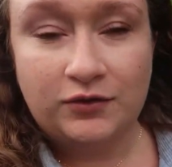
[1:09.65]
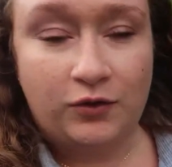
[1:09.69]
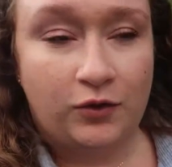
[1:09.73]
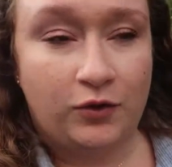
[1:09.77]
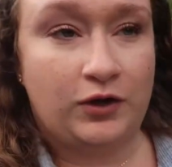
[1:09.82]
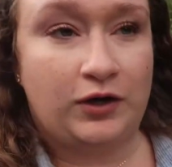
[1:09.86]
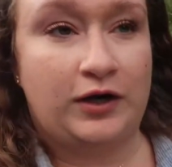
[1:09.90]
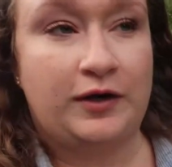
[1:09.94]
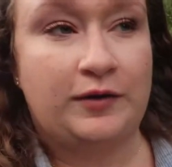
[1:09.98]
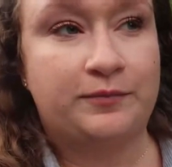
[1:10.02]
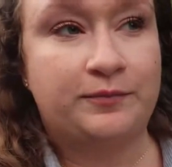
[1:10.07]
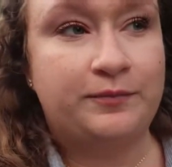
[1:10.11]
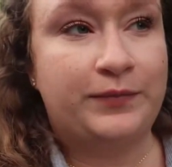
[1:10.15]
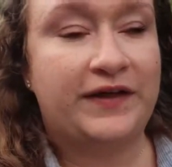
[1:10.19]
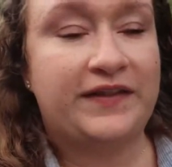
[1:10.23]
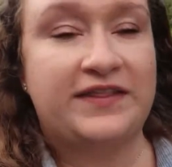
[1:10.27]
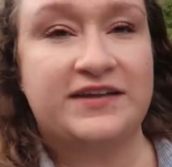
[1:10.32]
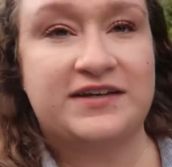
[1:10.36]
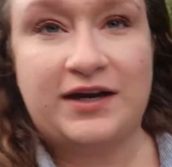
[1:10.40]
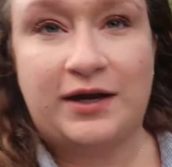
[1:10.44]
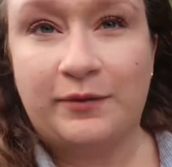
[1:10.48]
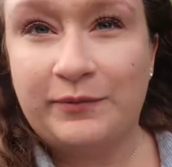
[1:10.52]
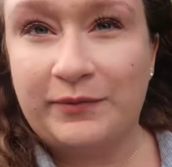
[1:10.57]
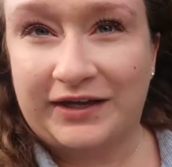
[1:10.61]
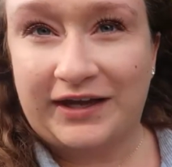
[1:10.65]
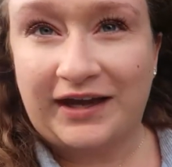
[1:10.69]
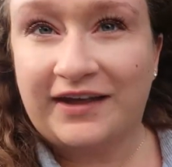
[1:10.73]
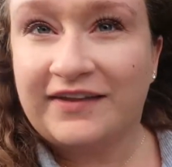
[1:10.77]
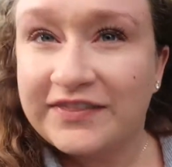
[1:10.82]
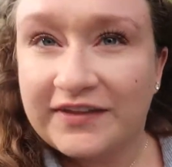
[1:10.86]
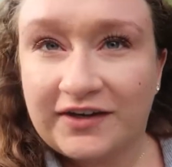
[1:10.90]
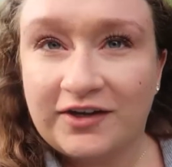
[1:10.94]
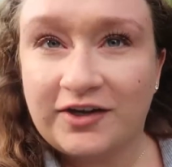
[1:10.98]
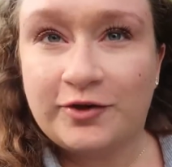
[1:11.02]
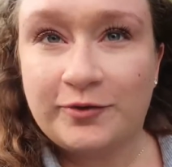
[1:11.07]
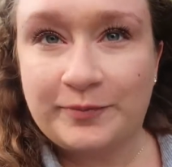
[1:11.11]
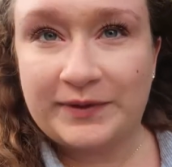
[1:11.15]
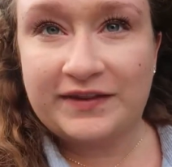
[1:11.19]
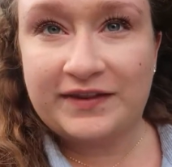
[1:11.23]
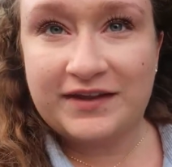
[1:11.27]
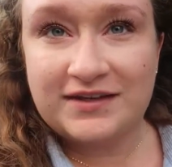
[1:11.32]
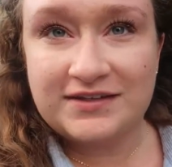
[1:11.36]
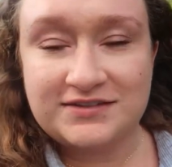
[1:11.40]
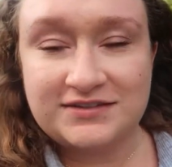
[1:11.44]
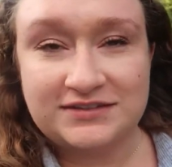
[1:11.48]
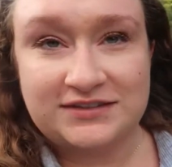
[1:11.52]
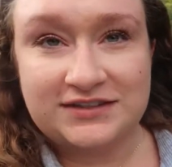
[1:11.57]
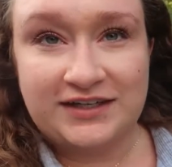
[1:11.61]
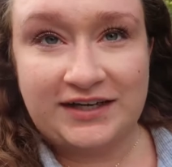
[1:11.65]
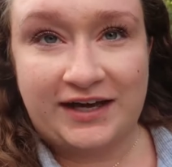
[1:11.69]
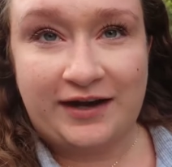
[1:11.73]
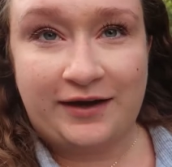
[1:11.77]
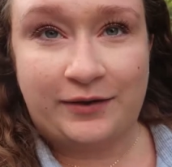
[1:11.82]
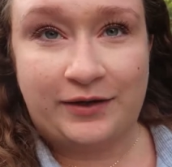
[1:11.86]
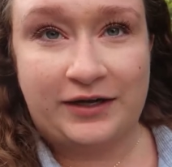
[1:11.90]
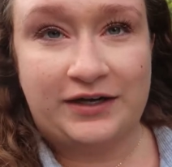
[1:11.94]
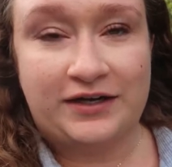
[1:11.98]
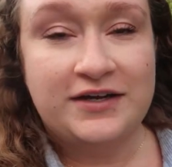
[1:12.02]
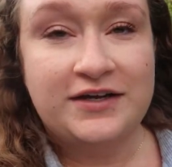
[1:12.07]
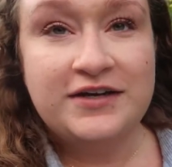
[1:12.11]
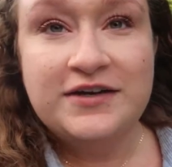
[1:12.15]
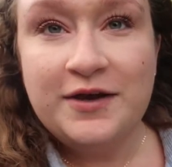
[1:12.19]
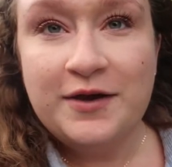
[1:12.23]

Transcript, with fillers: or by the time we get there it'll be less than an hour,